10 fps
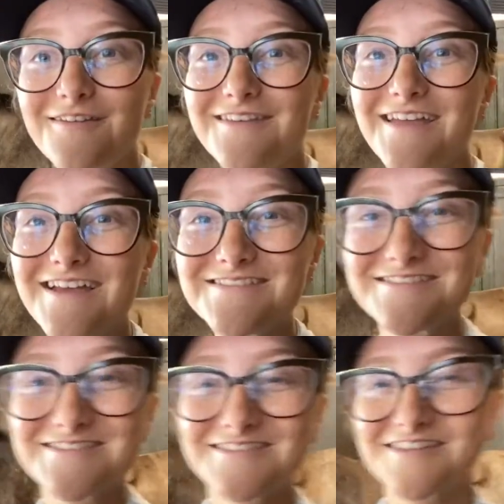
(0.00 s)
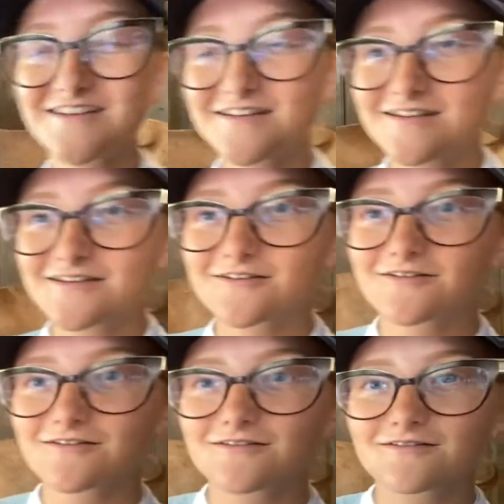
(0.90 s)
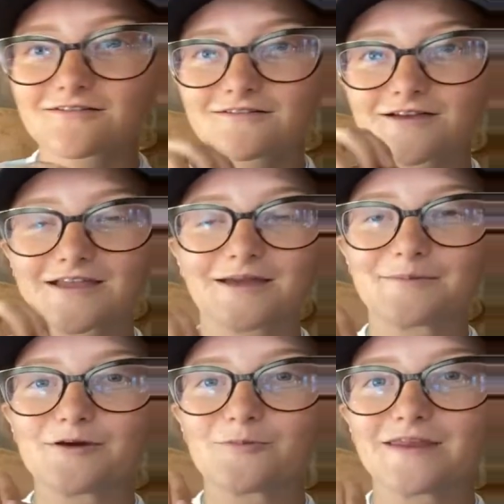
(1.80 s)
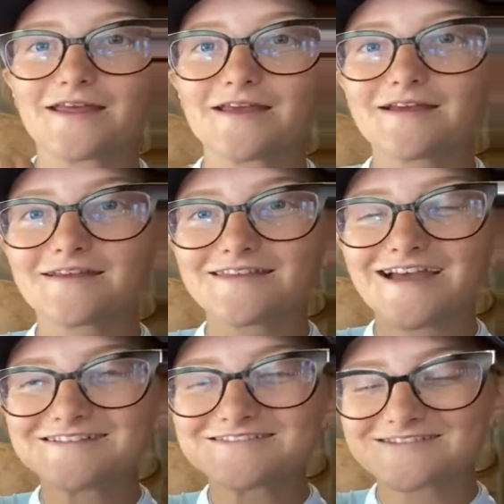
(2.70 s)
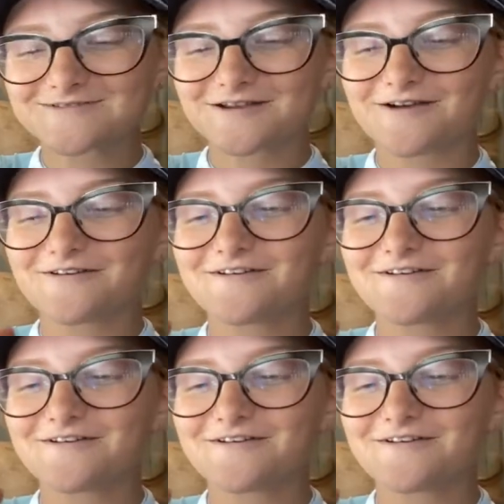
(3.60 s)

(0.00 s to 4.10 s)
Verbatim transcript: Yes? Okay, I'm gonna open it. Yes, here we go.